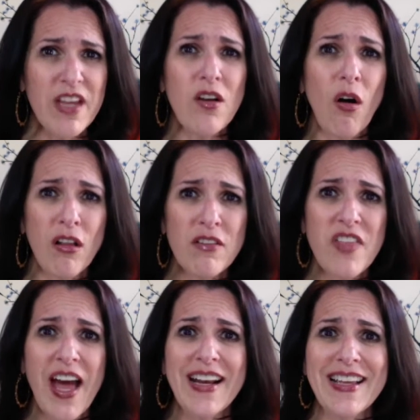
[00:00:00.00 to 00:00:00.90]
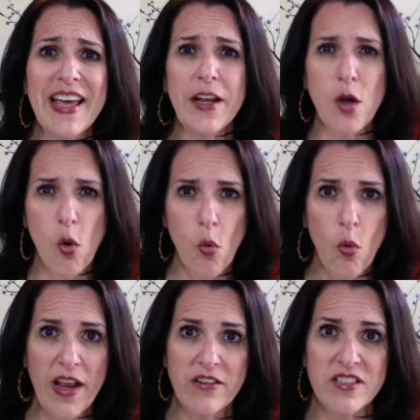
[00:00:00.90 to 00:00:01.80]
And all of that, again,
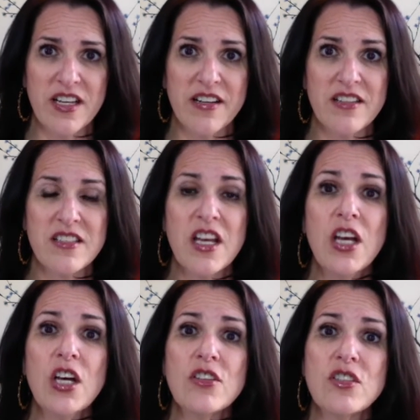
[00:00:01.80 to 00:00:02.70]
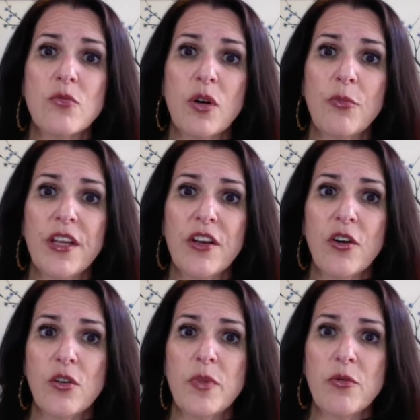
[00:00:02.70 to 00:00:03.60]
wears on us. So when we
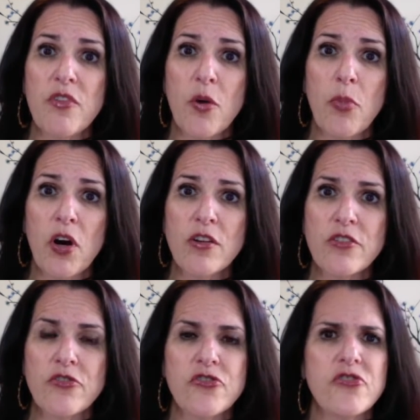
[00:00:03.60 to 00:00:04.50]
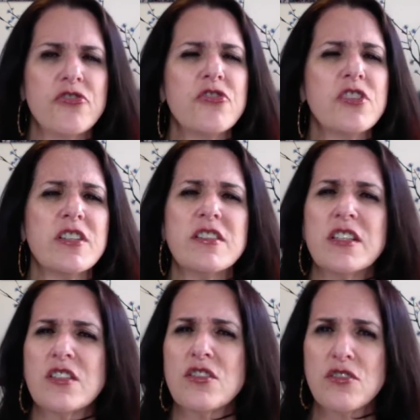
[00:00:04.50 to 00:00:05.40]
go to be with our partners, there's just,
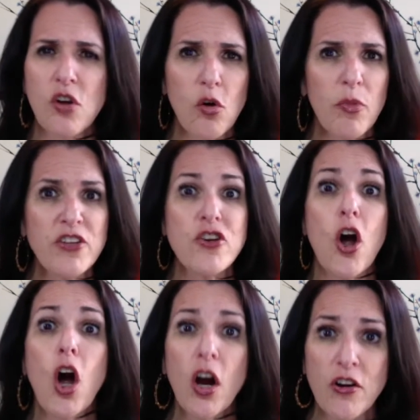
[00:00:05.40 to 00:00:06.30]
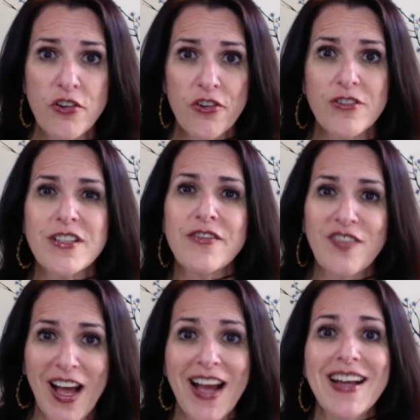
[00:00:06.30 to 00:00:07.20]
it's so much harder to
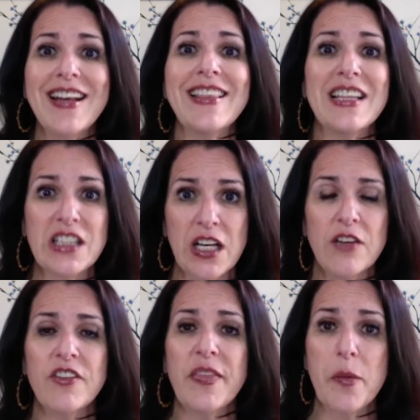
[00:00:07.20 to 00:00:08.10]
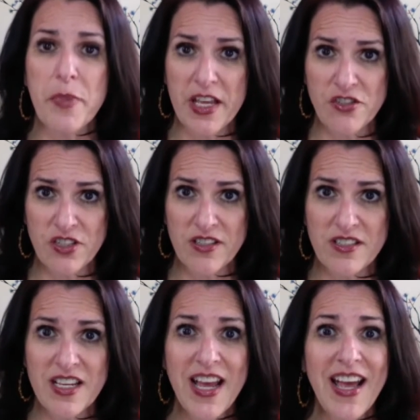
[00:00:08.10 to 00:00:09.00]
find the love and the
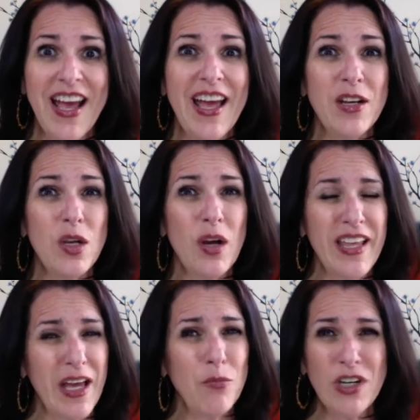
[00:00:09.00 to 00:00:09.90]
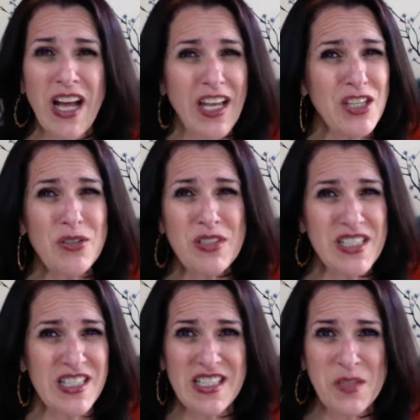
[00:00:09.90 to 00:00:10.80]
patience. And again, we're not
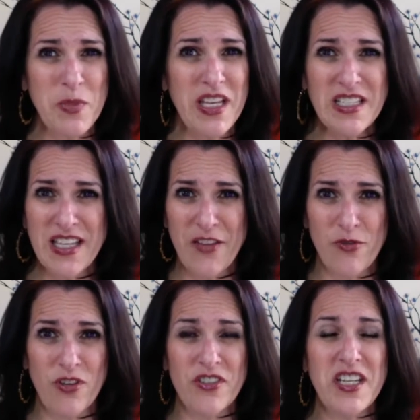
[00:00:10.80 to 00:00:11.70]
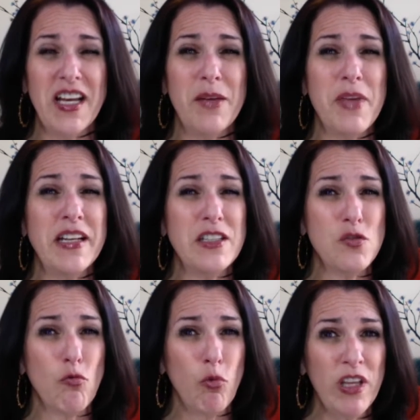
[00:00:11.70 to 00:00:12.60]
used to this being together all the time, and
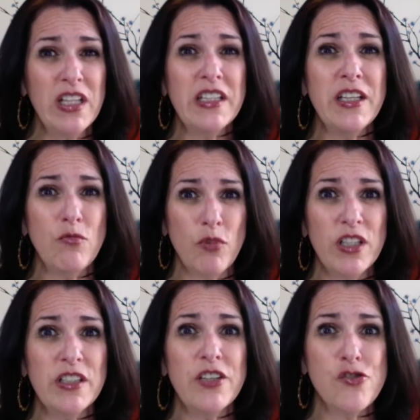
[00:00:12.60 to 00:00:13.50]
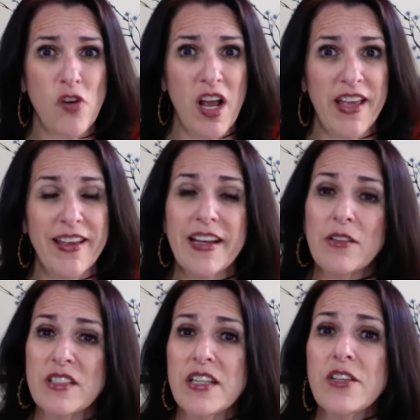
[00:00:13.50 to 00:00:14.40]
it's really, really trying. And
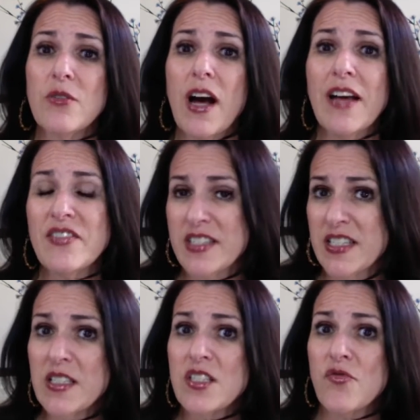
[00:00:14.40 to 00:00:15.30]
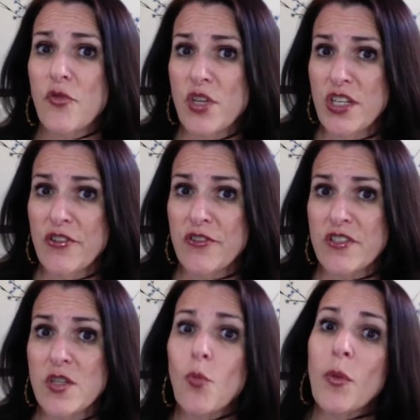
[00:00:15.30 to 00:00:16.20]
I'll tell you, I've seen this for
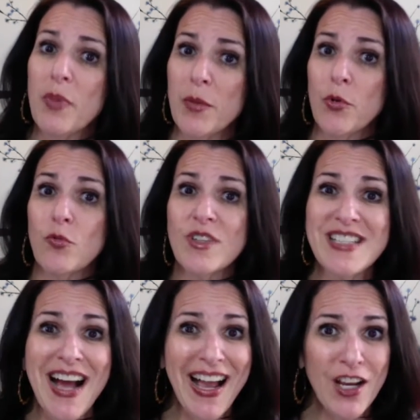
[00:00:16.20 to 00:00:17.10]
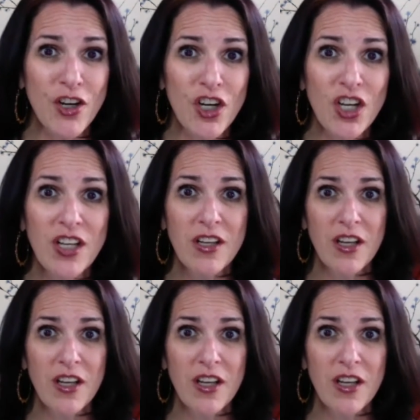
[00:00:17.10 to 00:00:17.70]
years when people retire.